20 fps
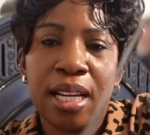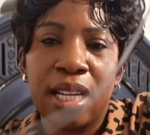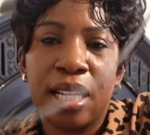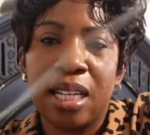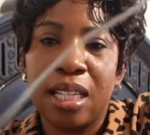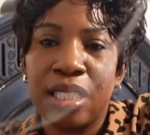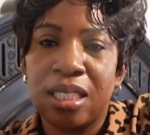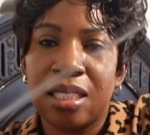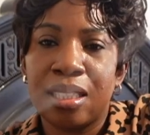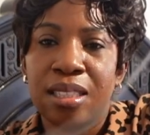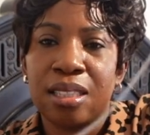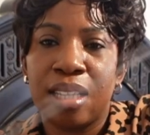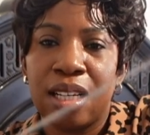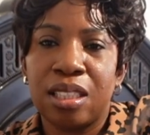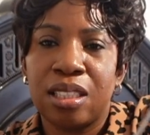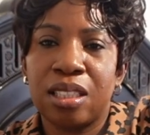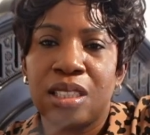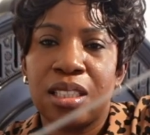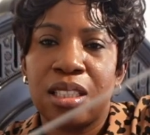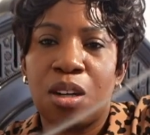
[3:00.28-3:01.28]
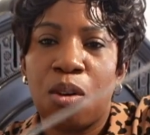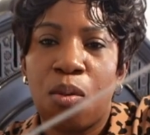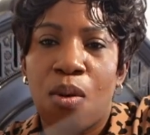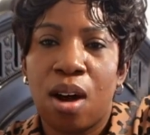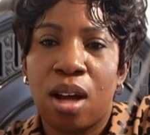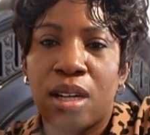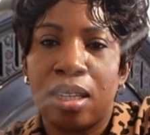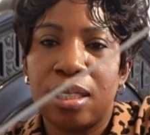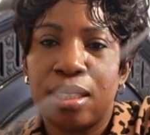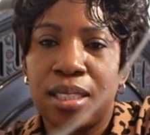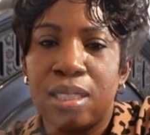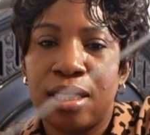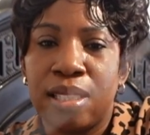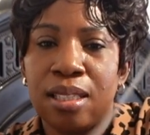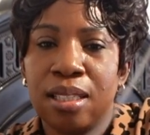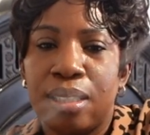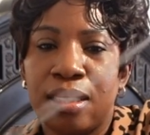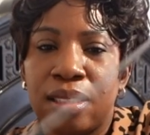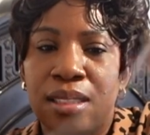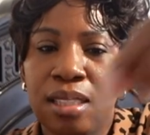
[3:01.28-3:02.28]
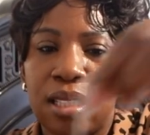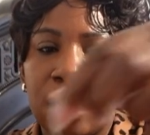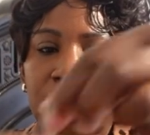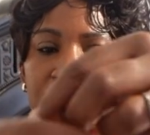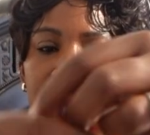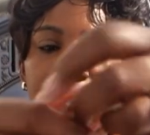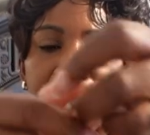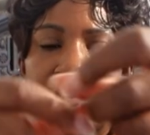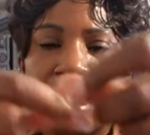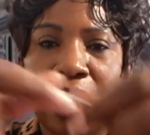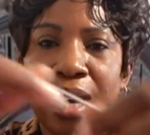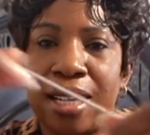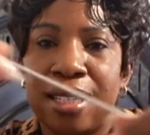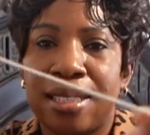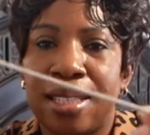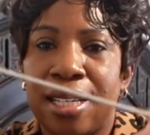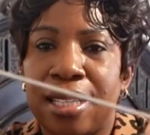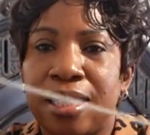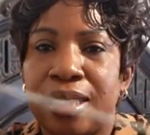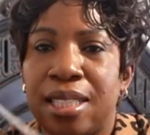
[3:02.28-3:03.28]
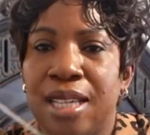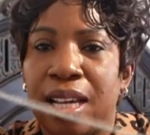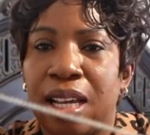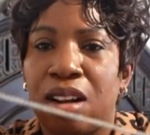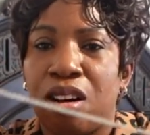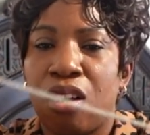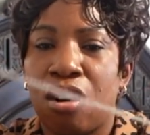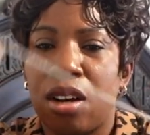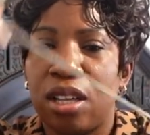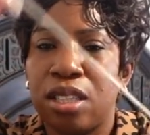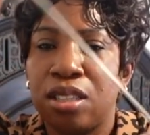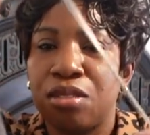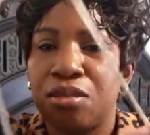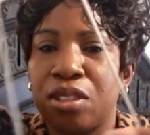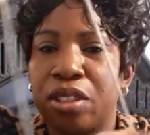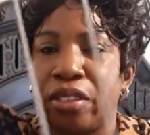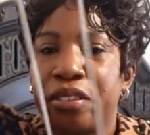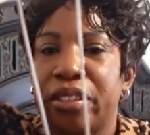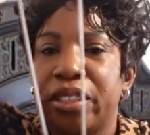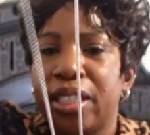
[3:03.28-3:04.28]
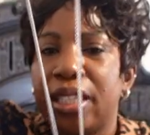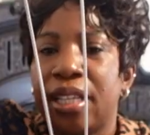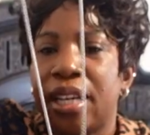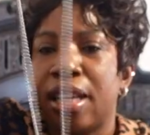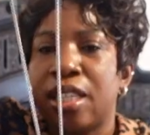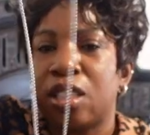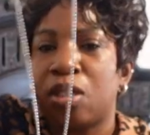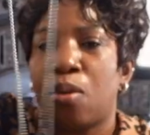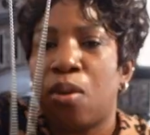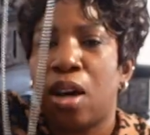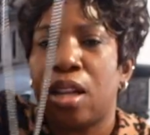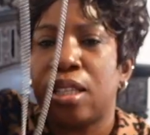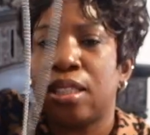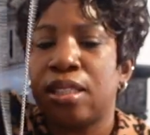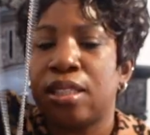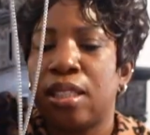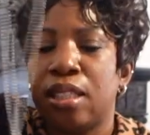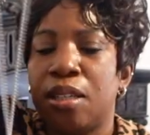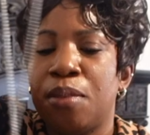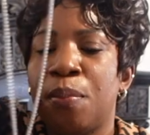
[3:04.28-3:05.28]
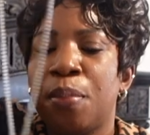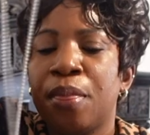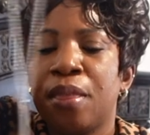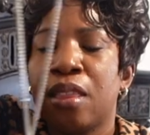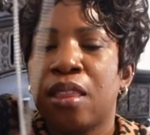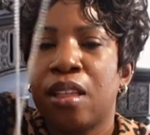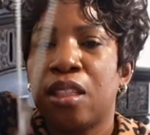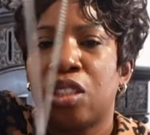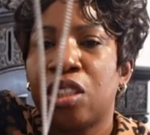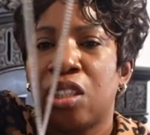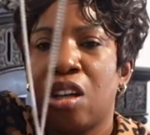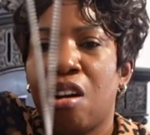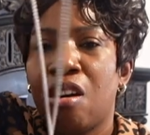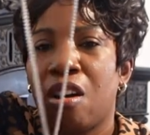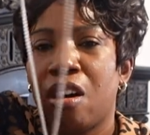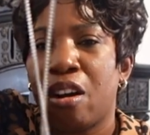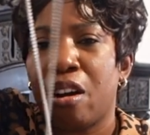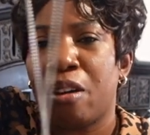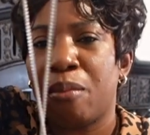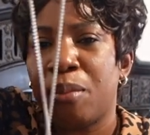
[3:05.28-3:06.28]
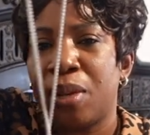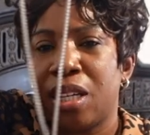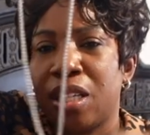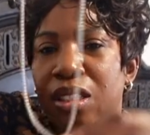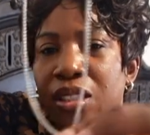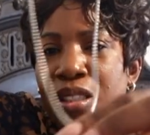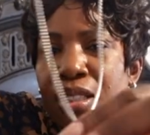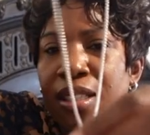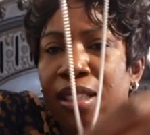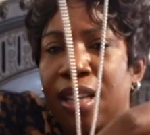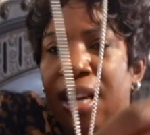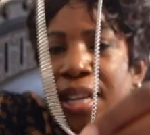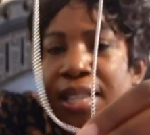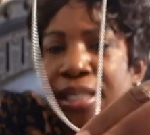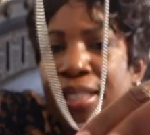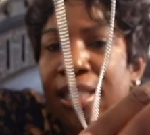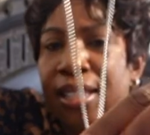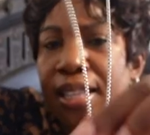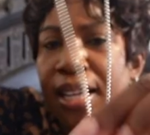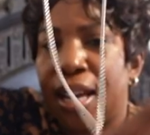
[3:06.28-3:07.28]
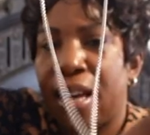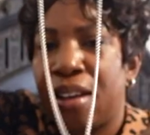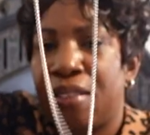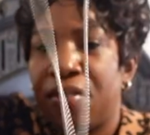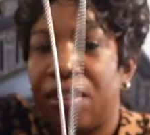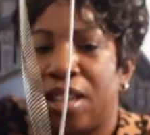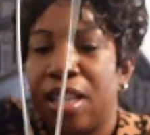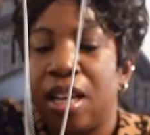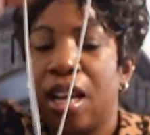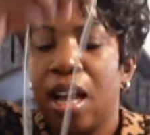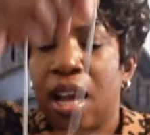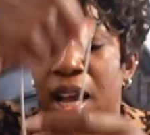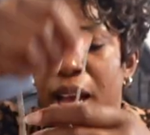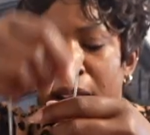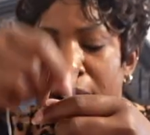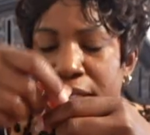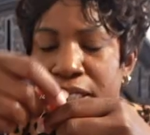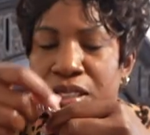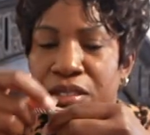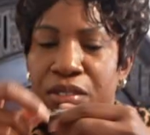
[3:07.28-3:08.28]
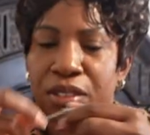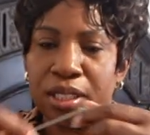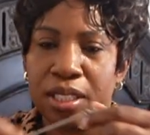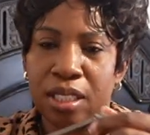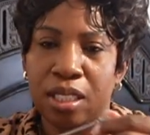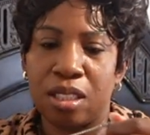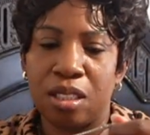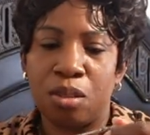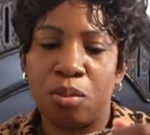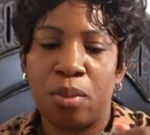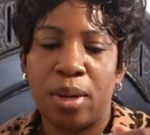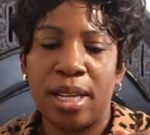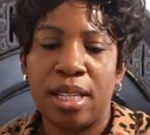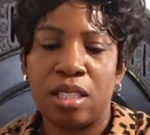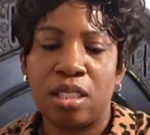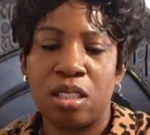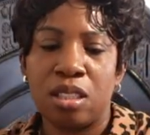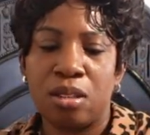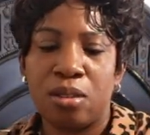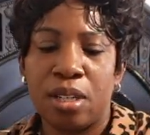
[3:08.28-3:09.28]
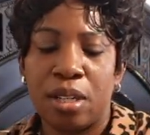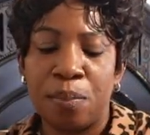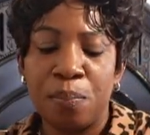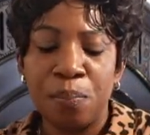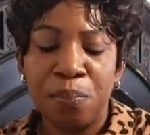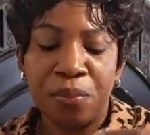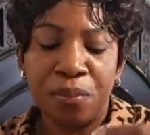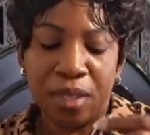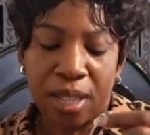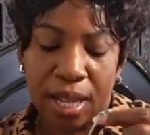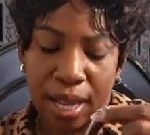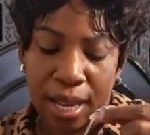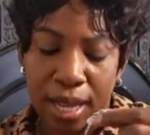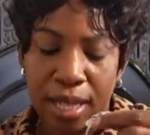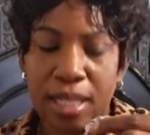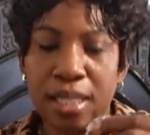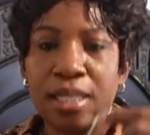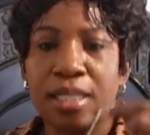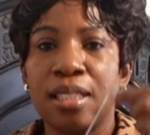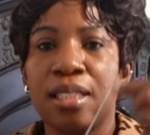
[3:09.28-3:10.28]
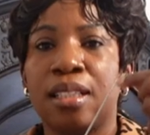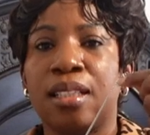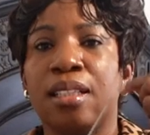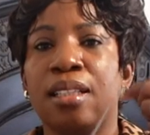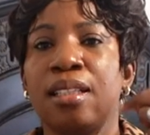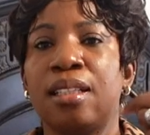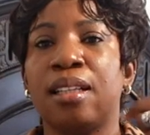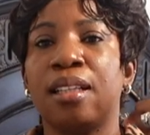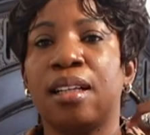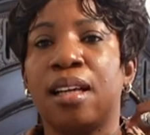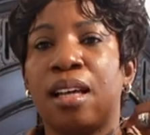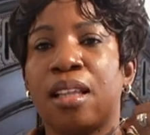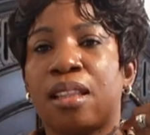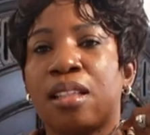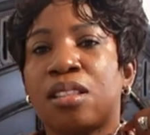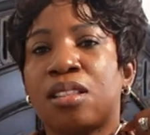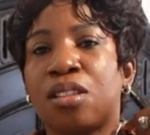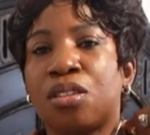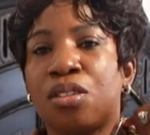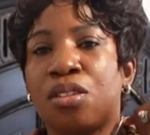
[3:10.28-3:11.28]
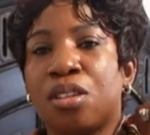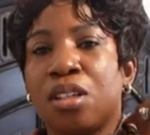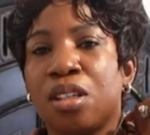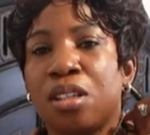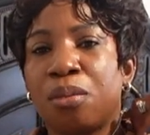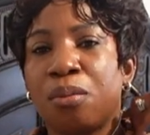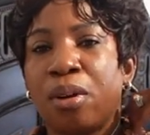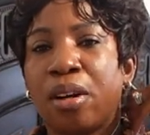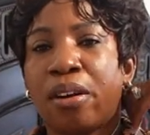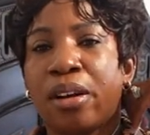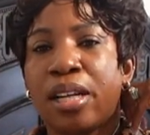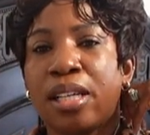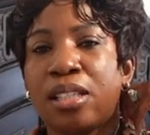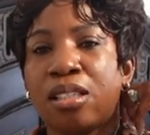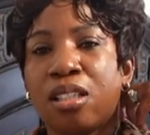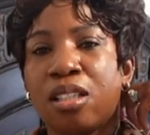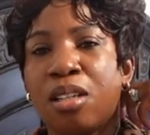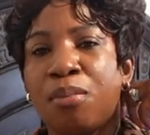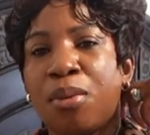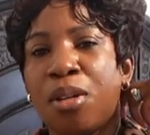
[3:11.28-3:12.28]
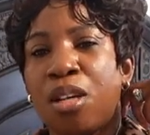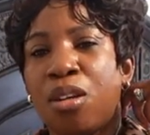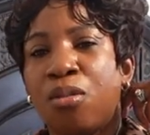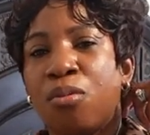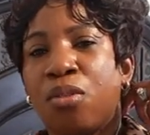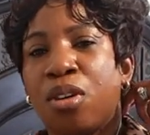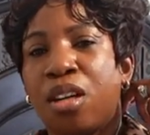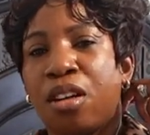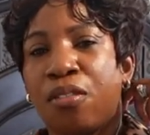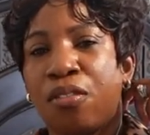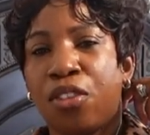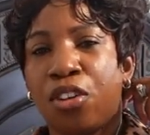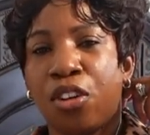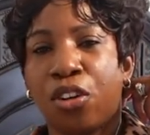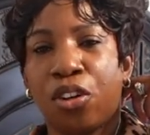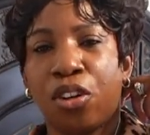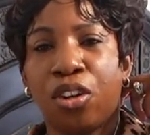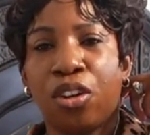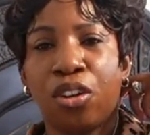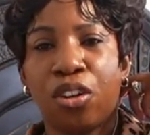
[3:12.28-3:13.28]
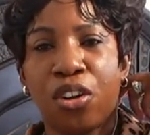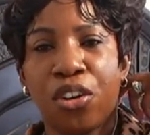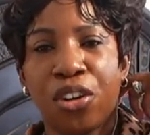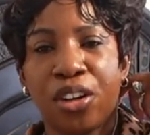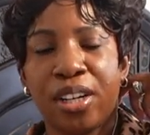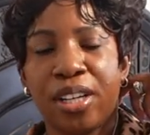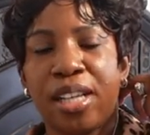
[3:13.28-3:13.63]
It is such a good quality. See, it's not dainty at all. It's really really nice quality. The charm is nice and heavy, has a really good weight to it, and it's a good length, so you can wear it. It's going to be one of your longer